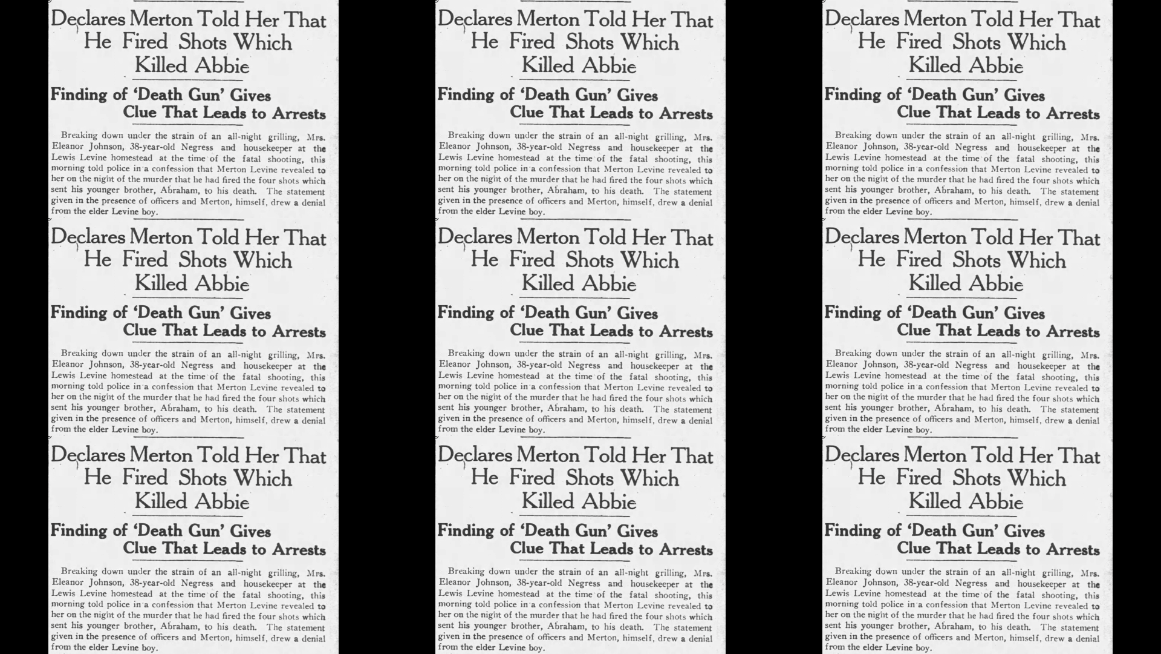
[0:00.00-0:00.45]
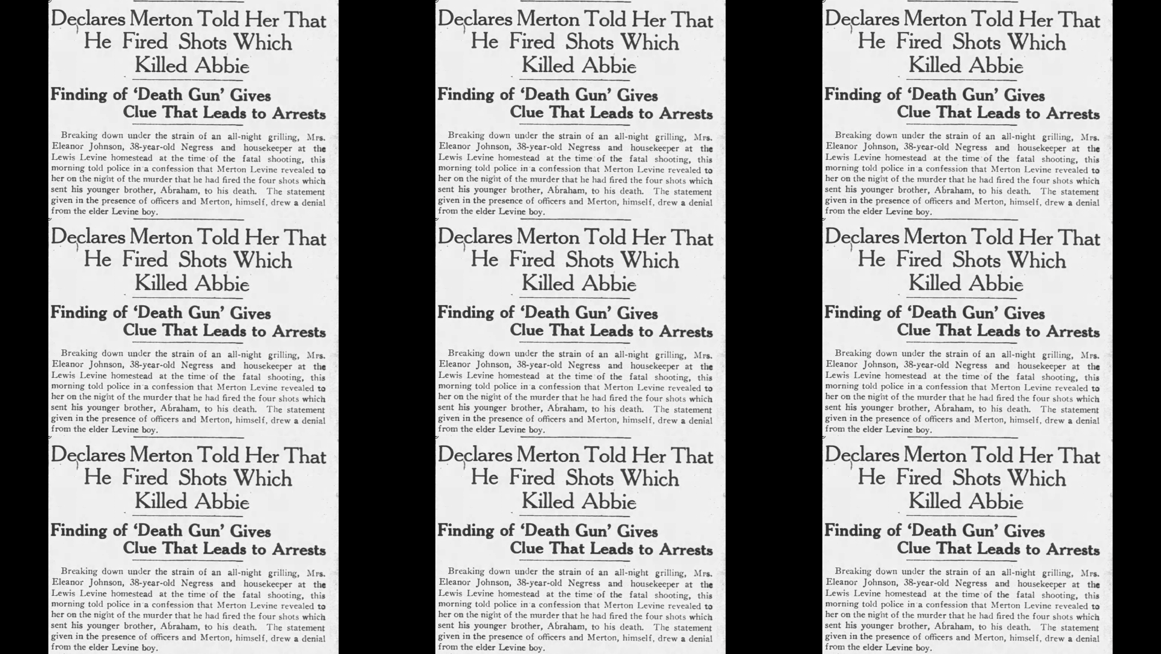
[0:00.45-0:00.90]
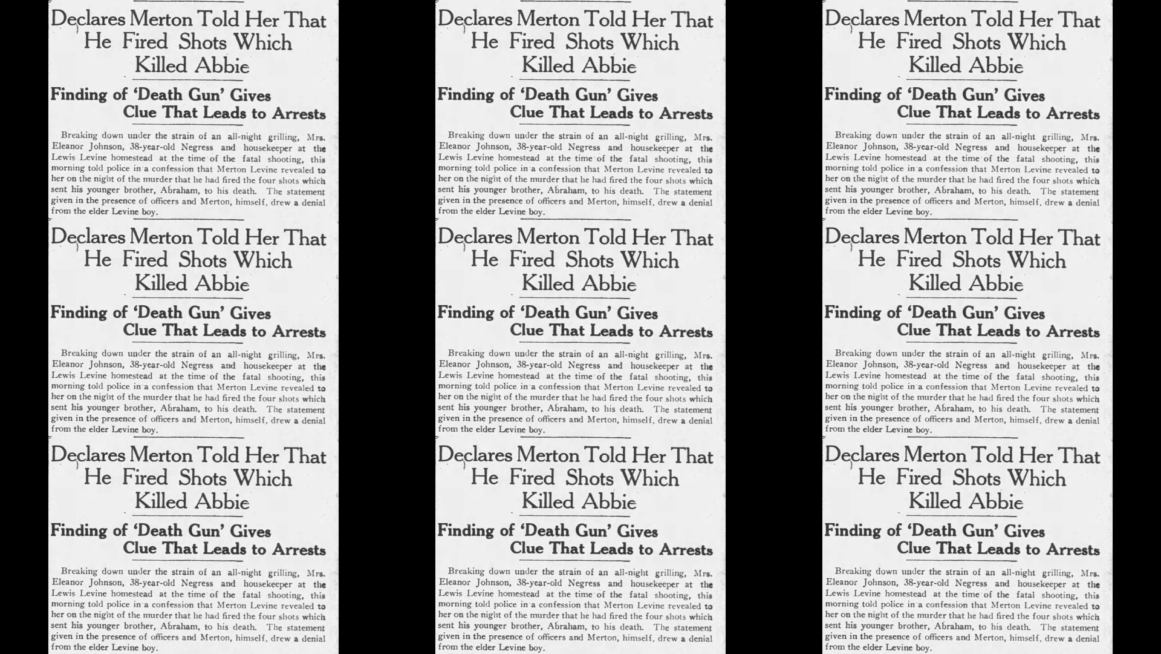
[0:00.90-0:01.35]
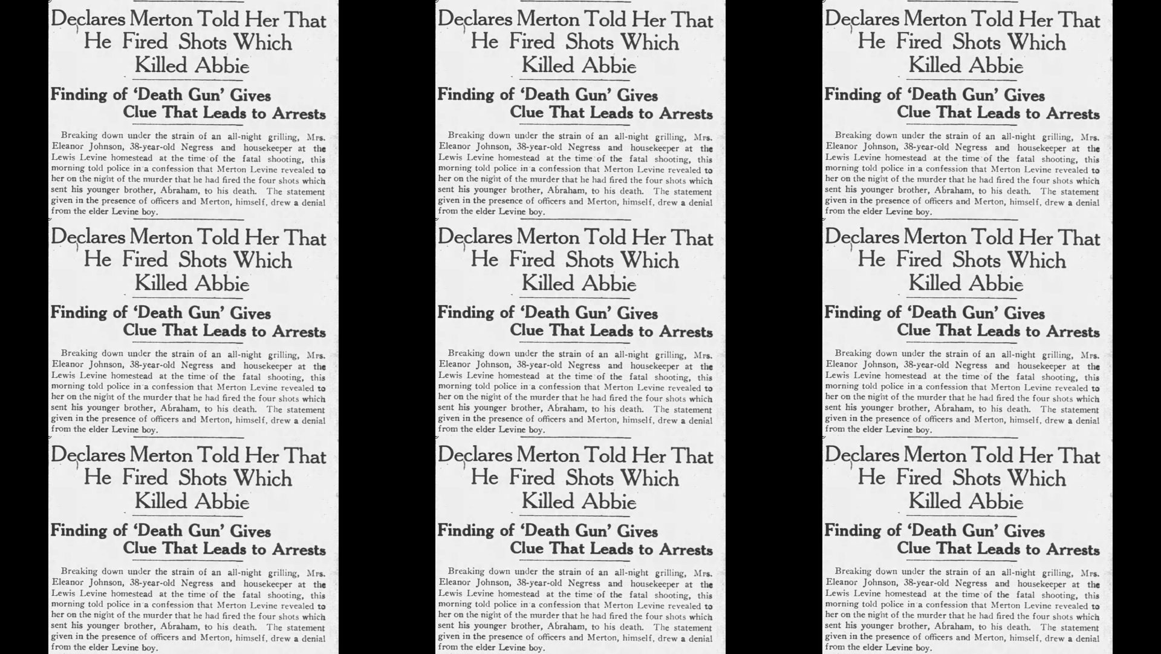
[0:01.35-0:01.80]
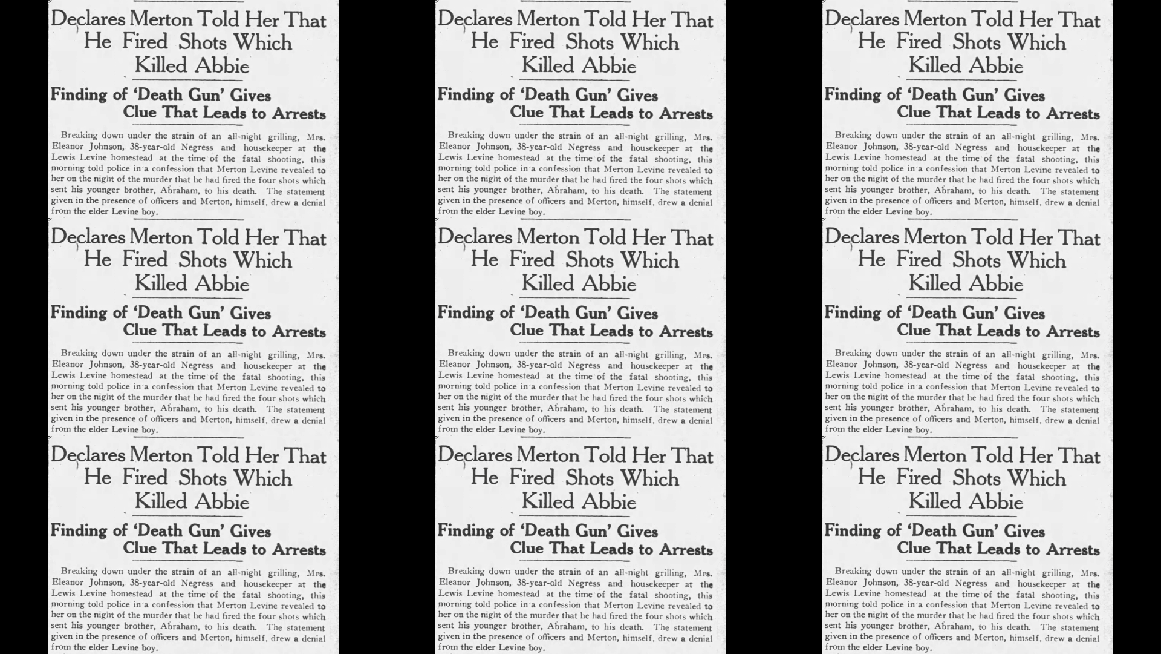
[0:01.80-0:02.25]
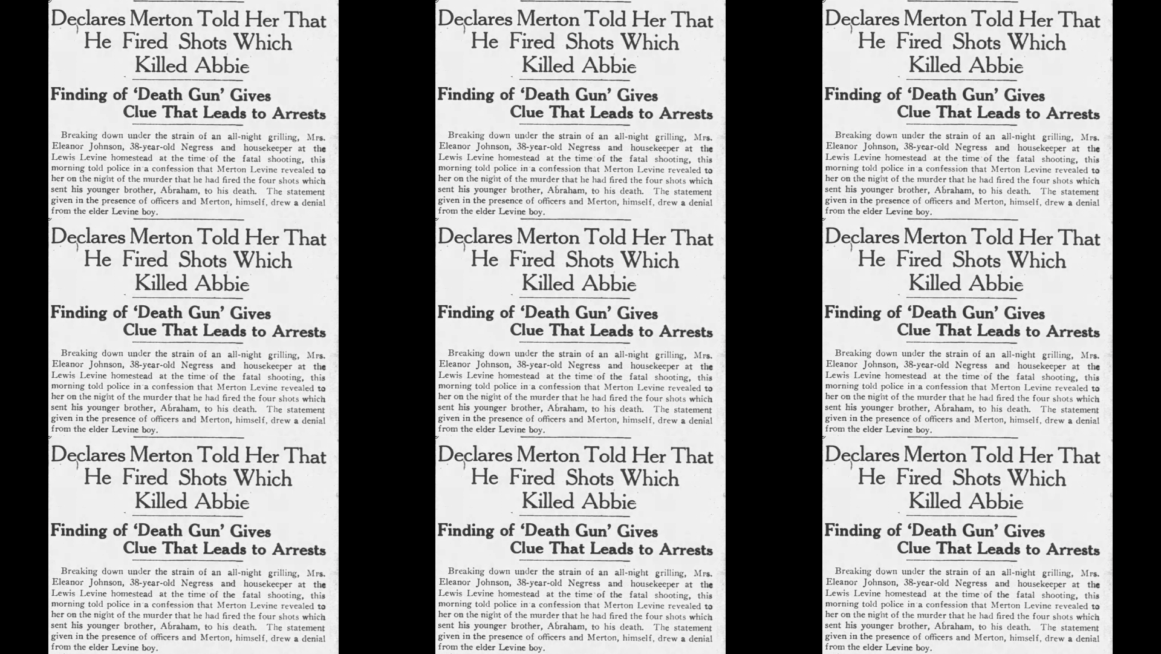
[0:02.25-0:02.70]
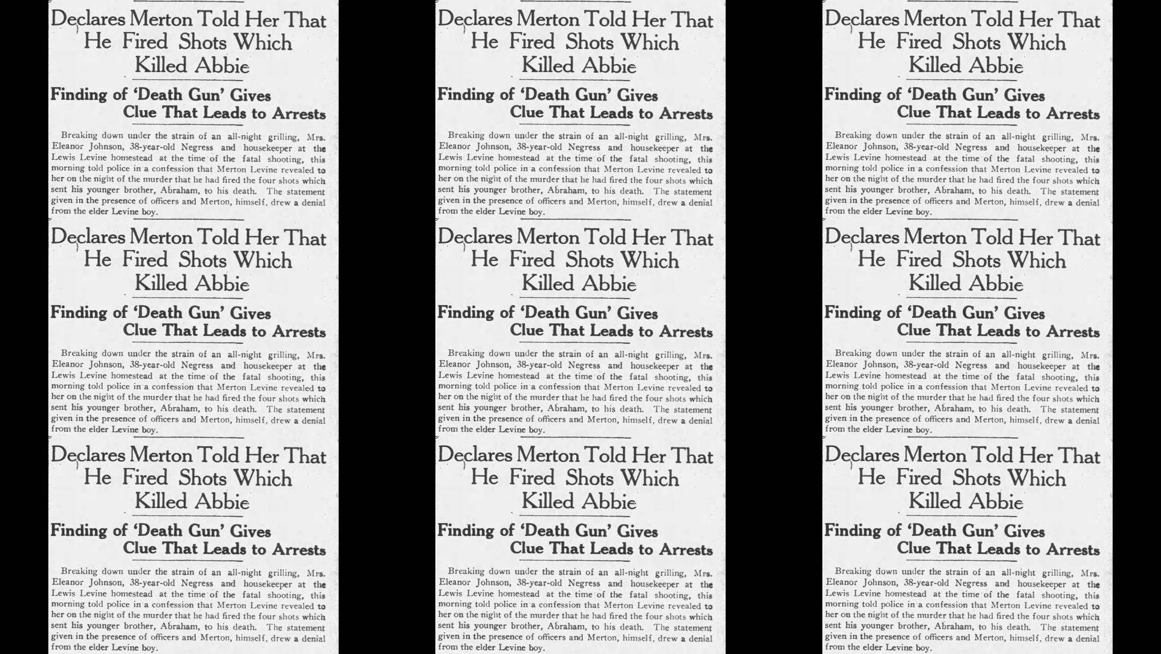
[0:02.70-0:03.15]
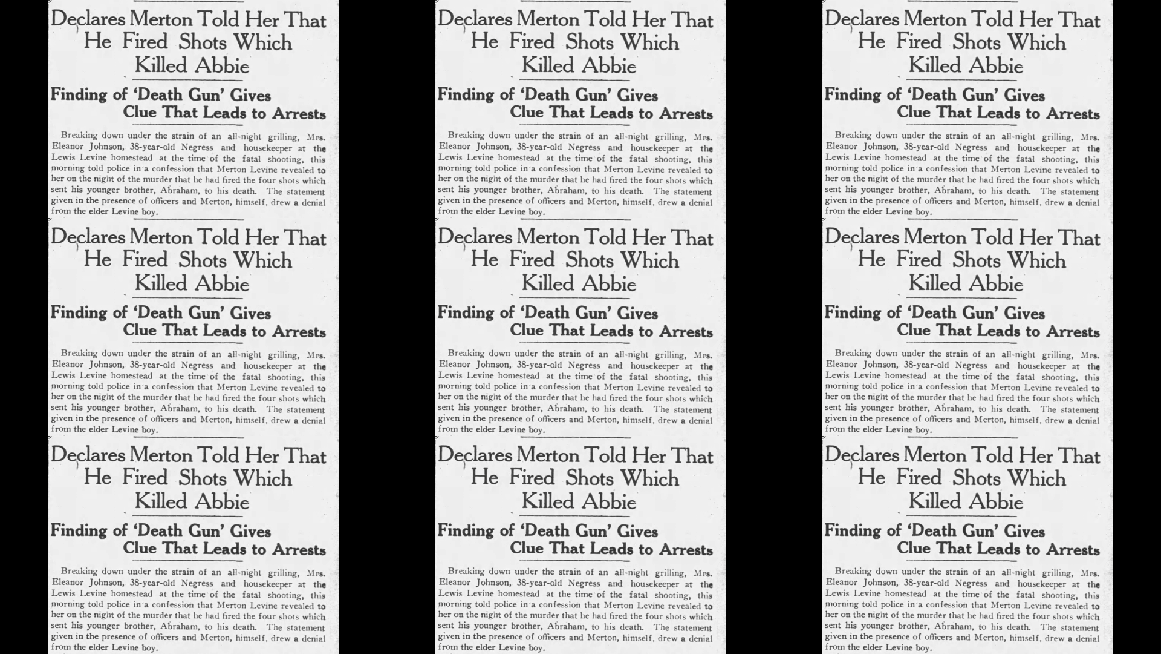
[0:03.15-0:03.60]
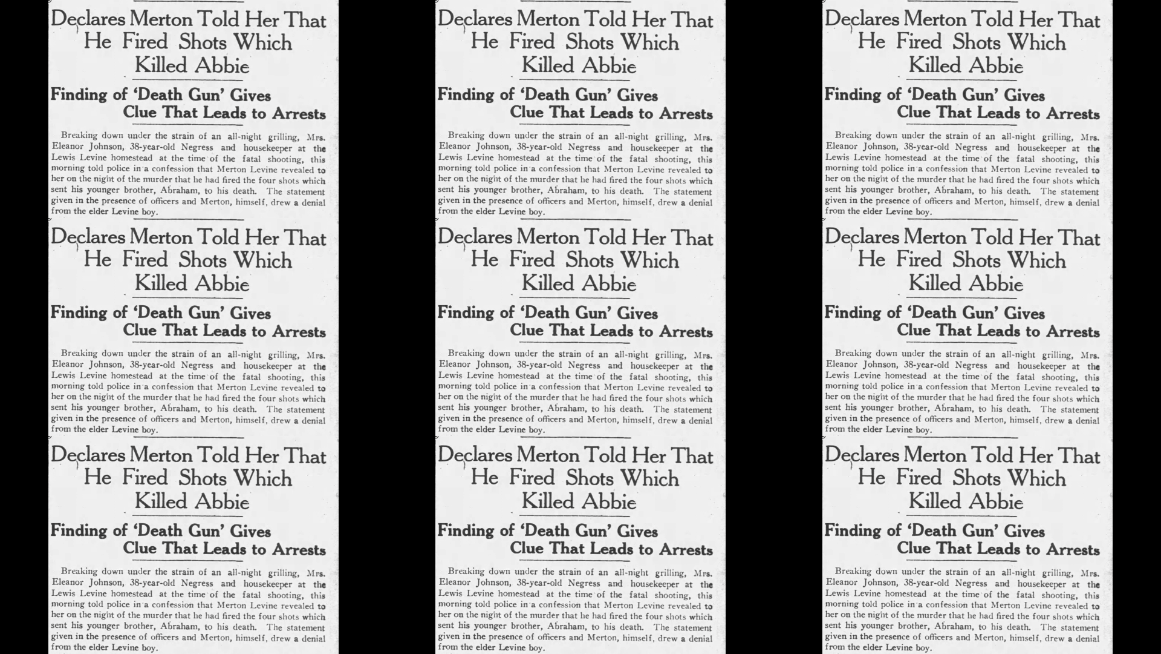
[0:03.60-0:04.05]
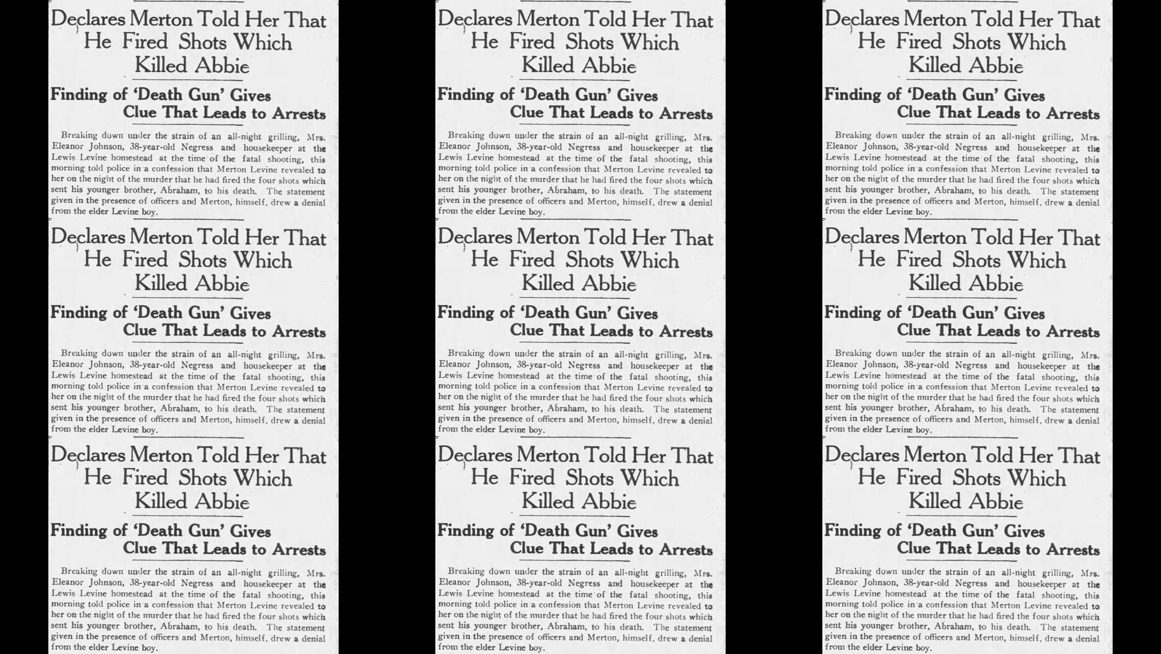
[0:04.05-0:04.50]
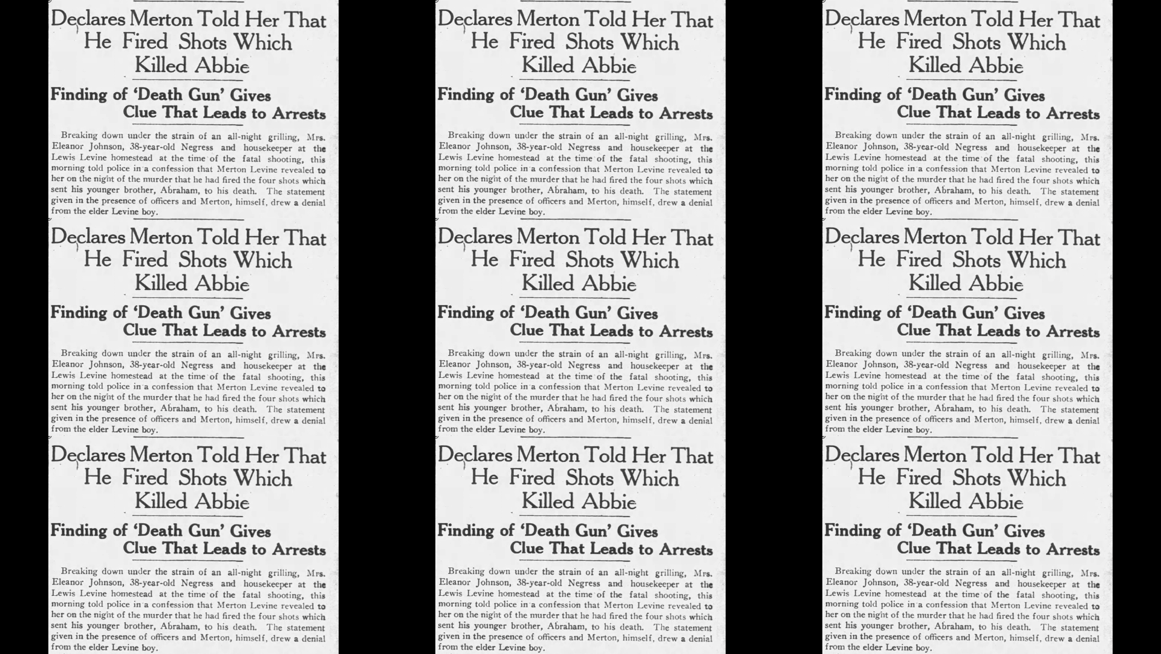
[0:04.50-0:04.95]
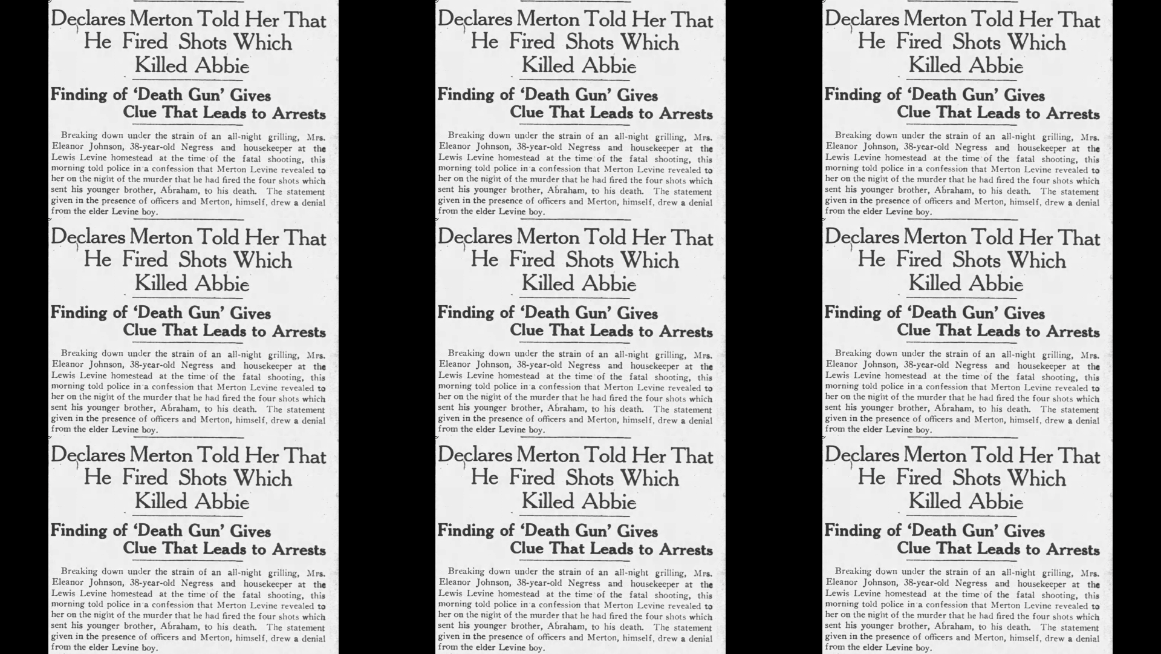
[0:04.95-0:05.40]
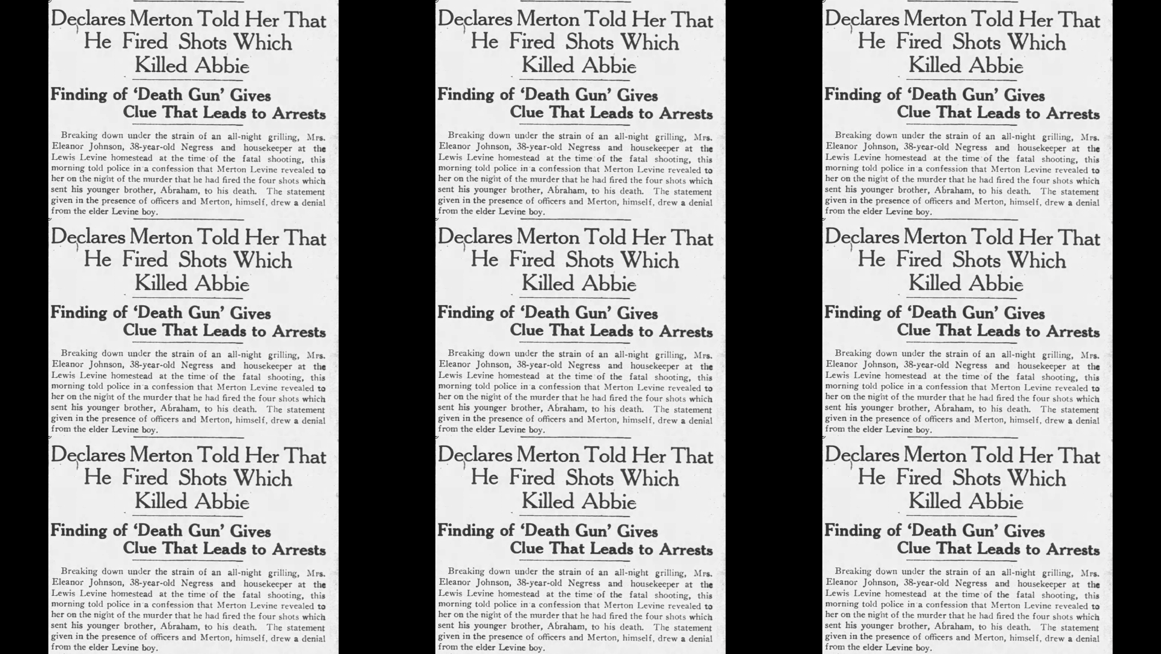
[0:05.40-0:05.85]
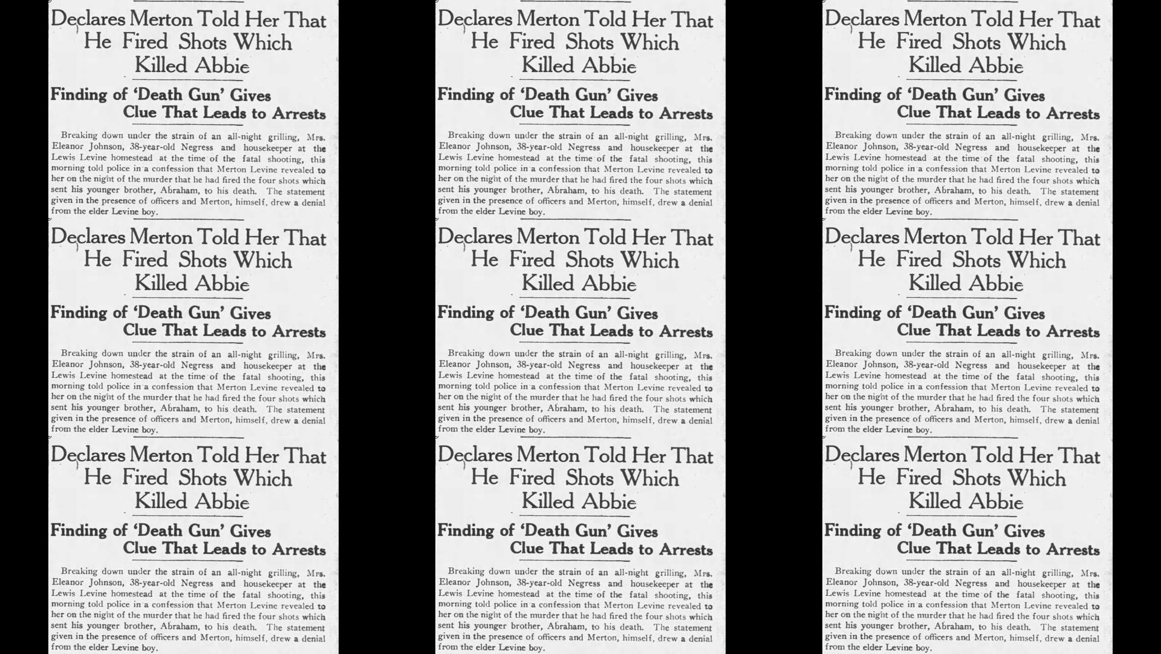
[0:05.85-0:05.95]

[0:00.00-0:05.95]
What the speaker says: [unreadable: no face in view]